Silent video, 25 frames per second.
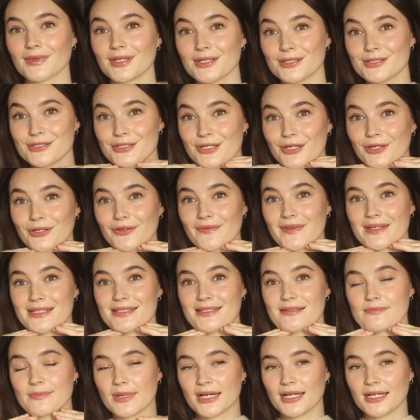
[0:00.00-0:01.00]
So
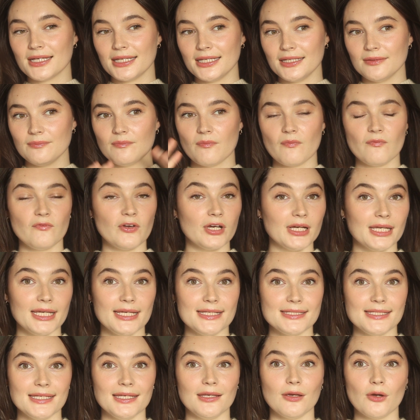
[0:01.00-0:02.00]
this is my very
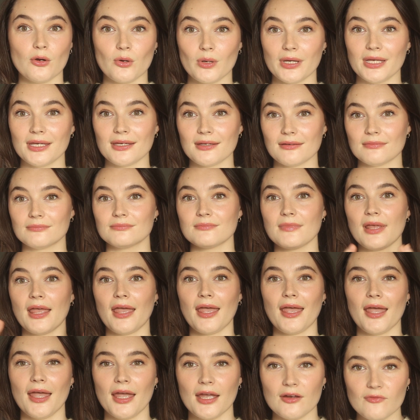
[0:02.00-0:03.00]
easy, quick,
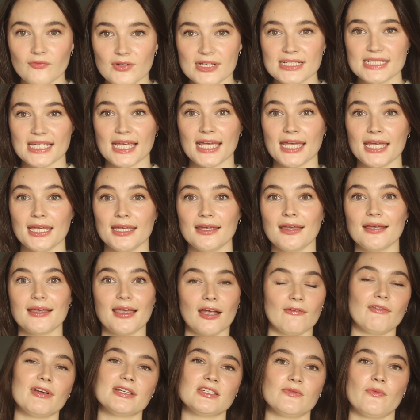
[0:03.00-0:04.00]
everyday
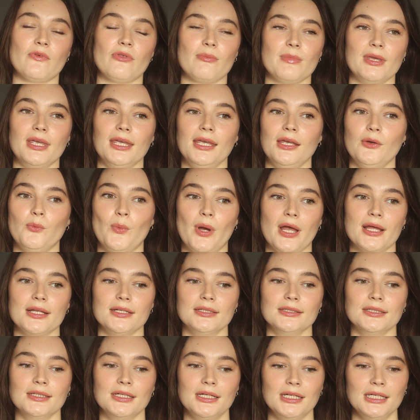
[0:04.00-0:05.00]
get ready with me
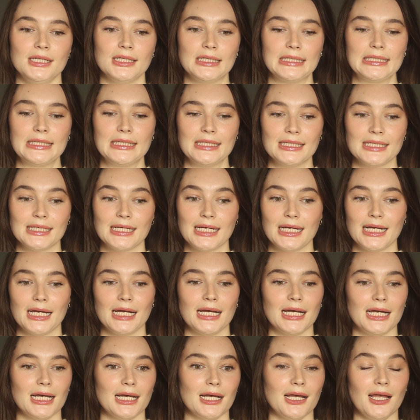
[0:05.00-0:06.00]
when
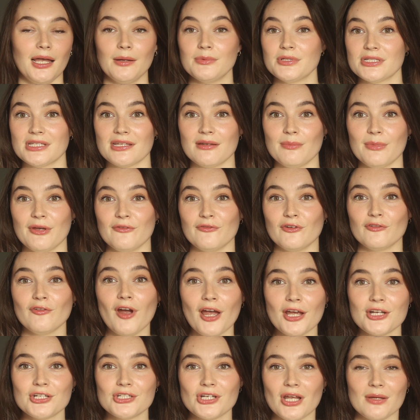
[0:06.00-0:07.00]
I'm just in a bit of a
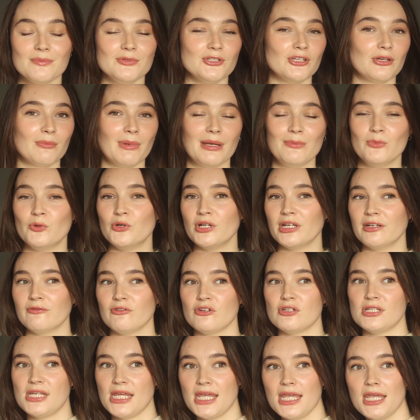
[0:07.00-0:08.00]
rush. I'm doing my morning
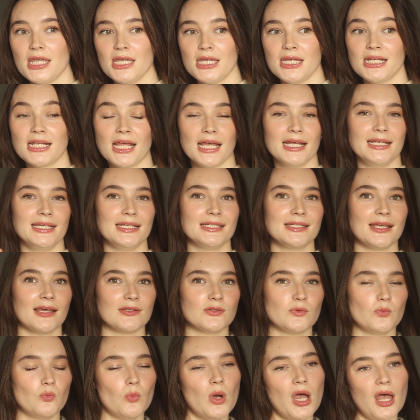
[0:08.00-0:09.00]
routine, I need to
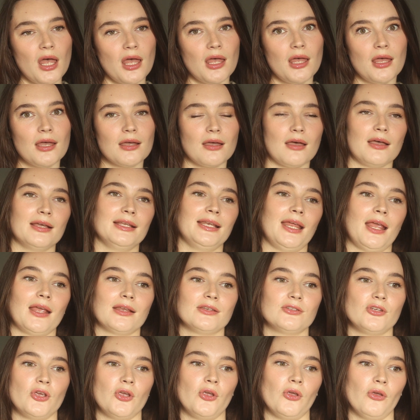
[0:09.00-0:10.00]
get to work, I
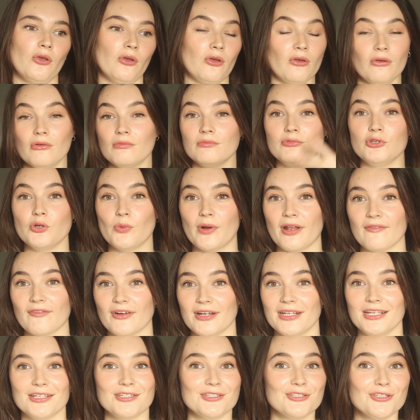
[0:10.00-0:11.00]
need to do whatever
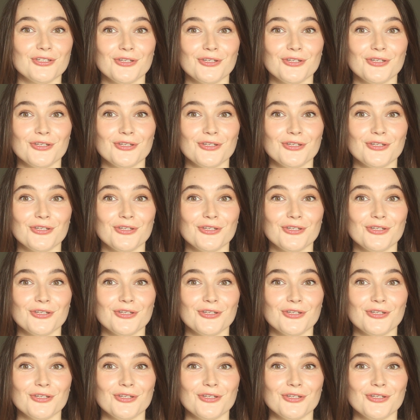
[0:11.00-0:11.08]
I need to